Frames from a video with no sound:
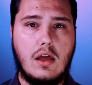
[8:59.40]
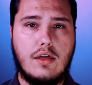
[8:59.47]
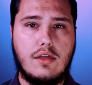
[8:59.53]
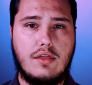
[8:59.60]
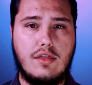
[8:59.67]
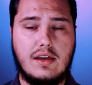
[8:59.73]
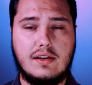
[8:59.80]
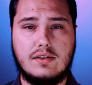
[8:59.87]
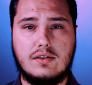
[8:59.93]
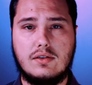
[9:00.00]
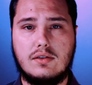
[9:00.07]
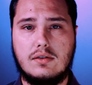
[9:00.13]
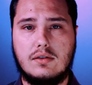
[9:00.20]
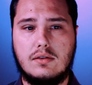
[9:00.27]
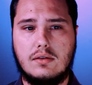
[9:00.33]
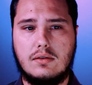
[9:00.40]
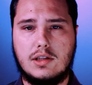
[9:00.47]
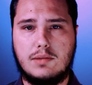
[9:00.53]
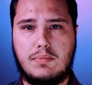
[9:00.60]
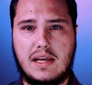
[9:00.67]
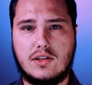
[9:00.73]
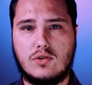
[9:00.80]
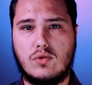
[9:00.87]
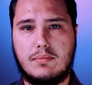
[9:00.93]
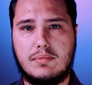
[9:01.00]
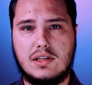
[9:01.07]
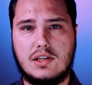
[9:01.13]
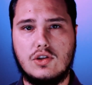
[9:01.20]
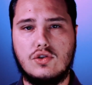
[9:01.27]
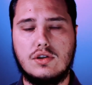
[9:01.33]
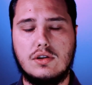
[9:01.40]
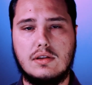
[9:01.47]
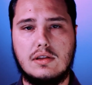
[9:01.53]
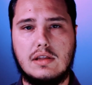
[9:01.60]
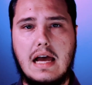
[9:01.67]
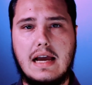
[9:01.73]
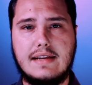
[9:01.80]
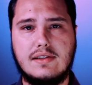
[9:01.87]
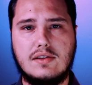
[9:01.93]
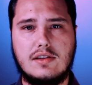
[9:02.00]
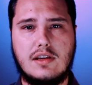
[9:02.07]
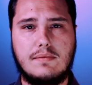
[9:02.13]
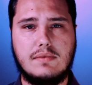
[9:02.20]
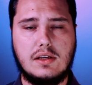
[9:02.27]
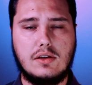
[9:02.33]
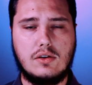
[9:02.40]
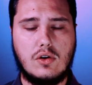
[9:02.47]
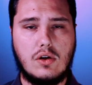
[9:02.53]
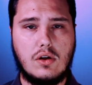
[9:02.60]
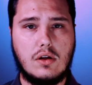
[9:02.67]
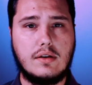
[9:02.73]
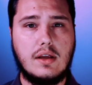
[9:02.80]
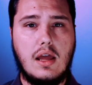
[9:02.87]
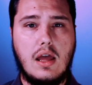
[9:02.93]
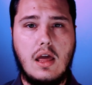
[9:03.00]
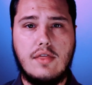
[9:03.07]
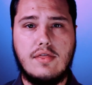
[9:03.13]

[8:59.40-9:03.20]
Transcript: this space repetition lies in something called the